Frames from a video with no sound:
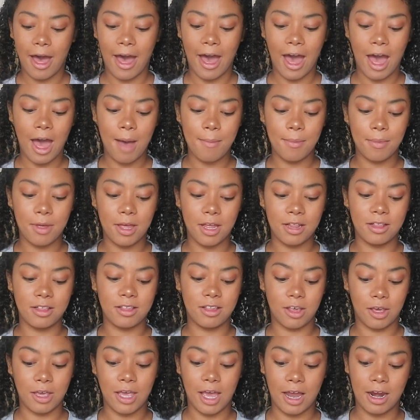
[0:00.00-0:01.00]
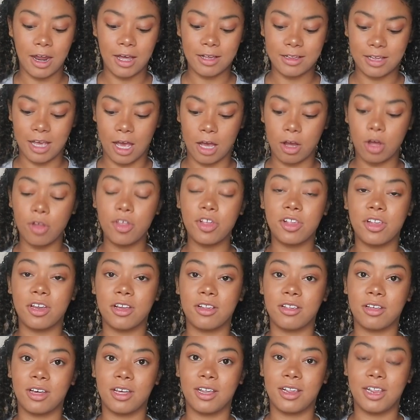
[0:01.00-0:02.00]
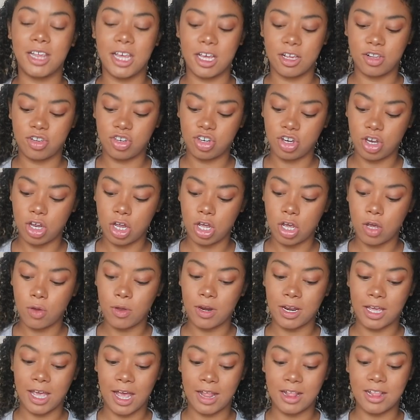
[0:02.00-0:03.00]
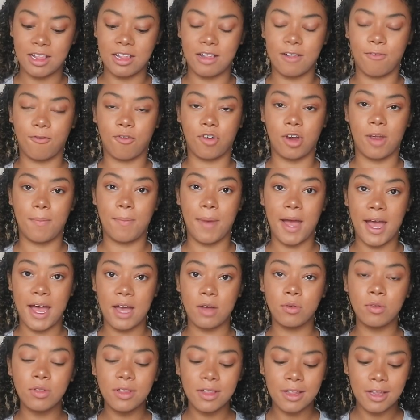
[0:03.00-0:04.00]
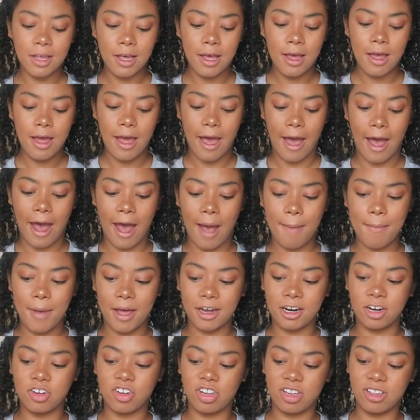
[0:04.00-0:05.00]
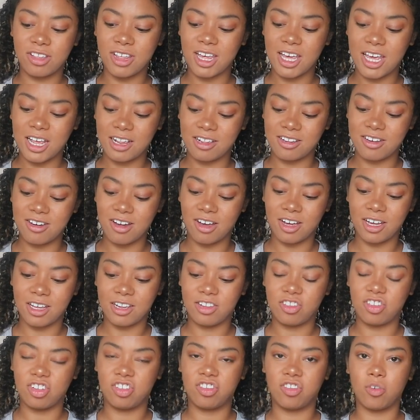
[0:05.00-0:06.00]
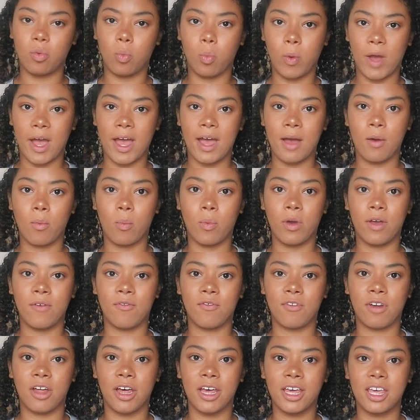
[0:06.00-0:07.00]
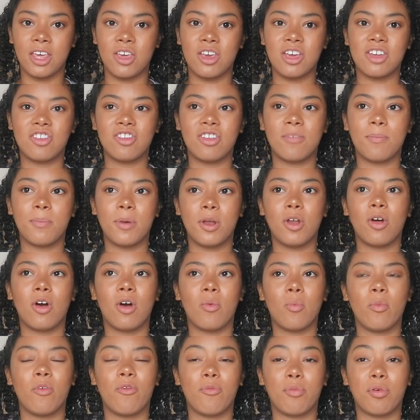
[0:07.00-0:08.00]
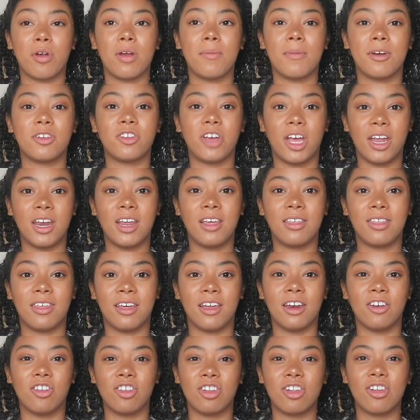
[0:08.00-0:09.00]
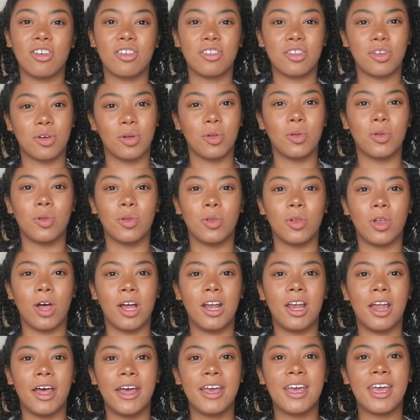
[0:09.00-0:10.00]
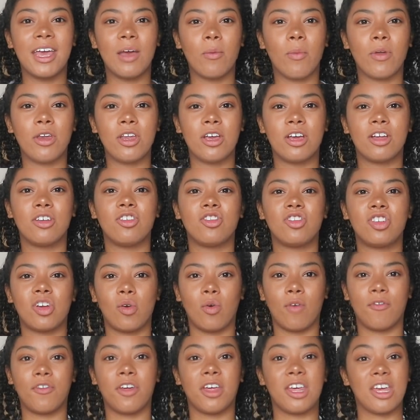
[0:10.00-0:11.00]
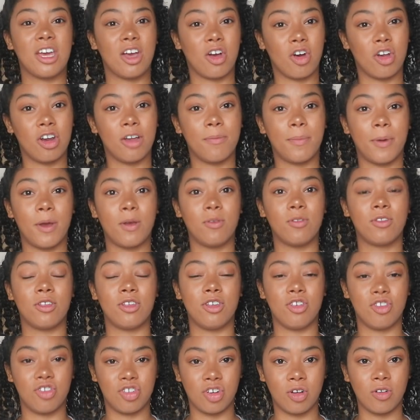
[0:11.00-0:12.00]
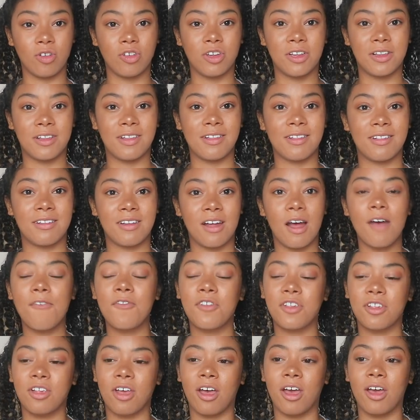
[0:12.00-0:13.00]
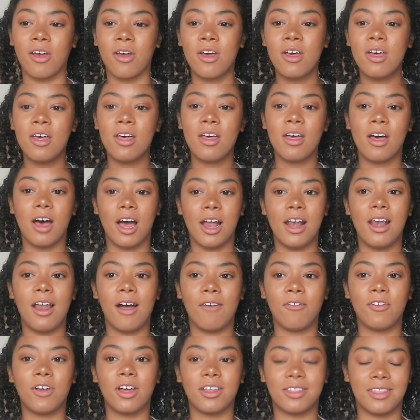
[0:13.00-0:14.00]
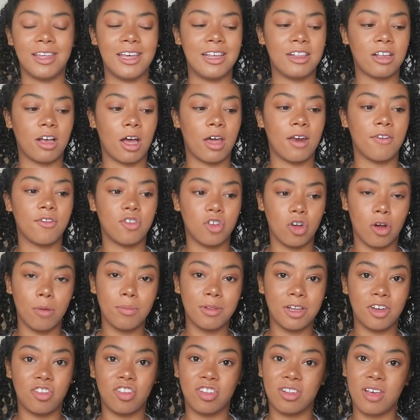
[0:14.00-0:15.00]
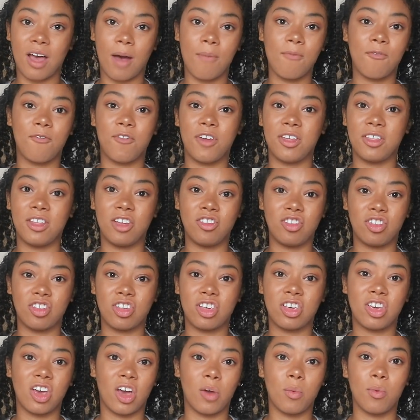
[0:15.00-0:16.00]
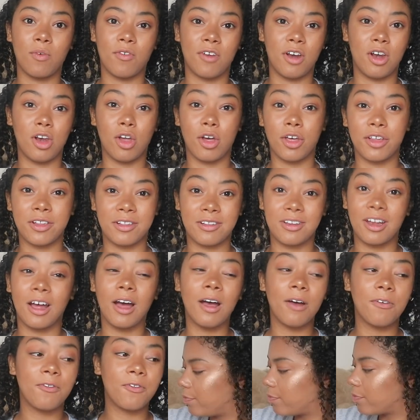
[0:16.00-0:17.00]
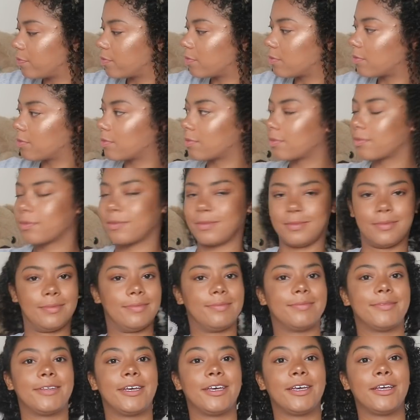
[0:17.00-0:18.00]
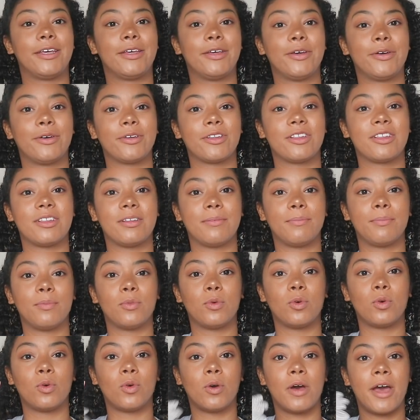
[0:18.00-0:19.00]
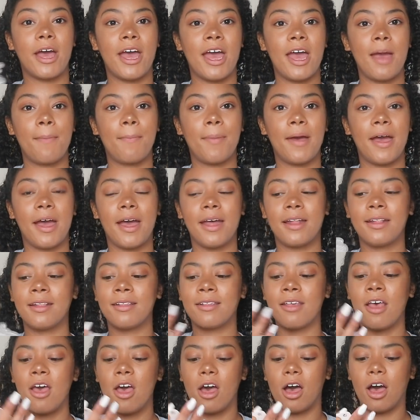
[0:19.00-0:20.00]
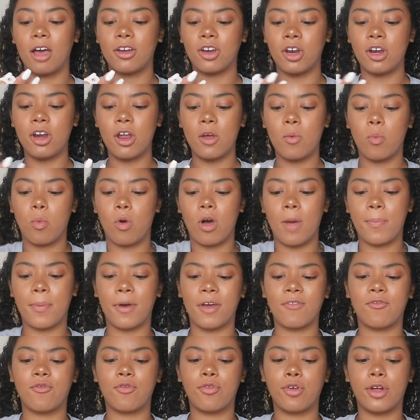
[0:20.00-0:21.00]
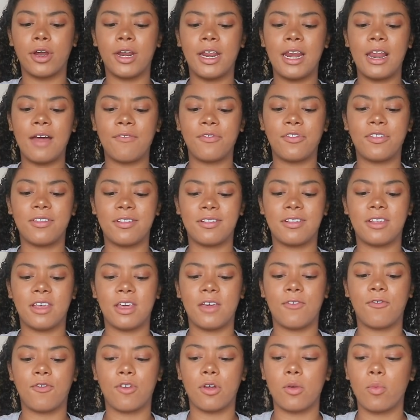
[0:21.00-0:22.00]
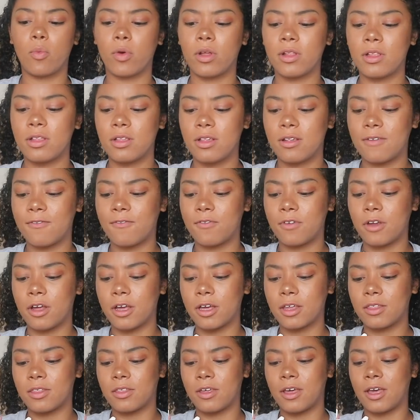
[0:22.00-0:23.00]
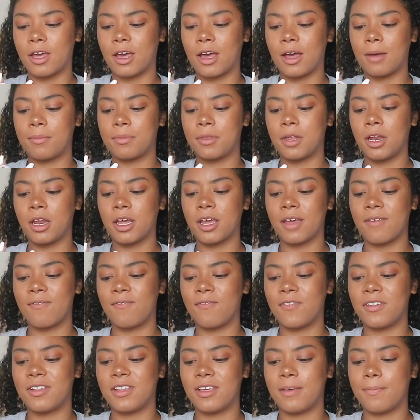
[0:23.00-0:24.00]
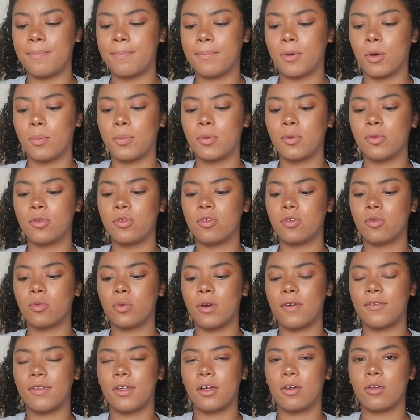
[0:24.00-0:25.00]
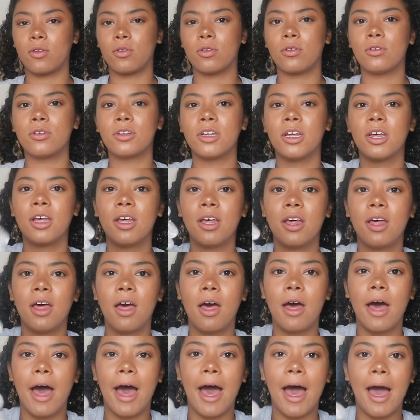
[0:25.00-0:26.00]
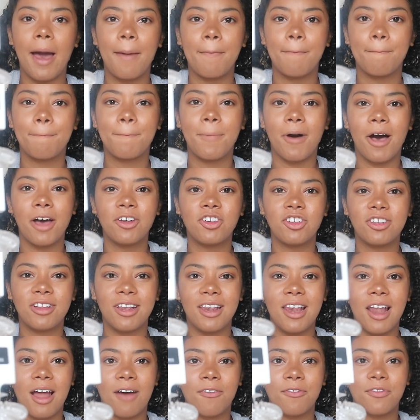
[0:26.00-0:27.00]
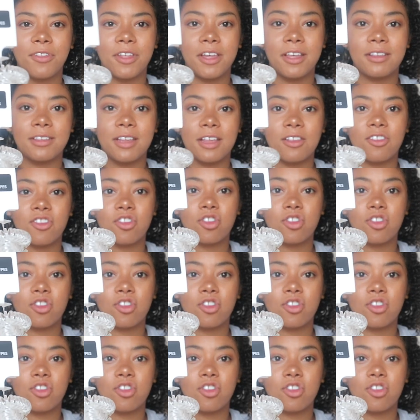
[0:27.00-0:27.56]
And so yeah, like I said, I got this in a size 6 too, and again this is £3. And I just think it's nice just to wear with, like, you can just put it on with pretty much anything. It just looks cool. I like it when you can show off like your collarbones and your shoulders and stuff. So I love like these kind of tops. They're just comfy and they just go with a lot of stuff. Got some more hairbands. I don't know why, but I really love the see-through ones of like the they're like invisi bubbles or whatever they're called. But I just love these. They're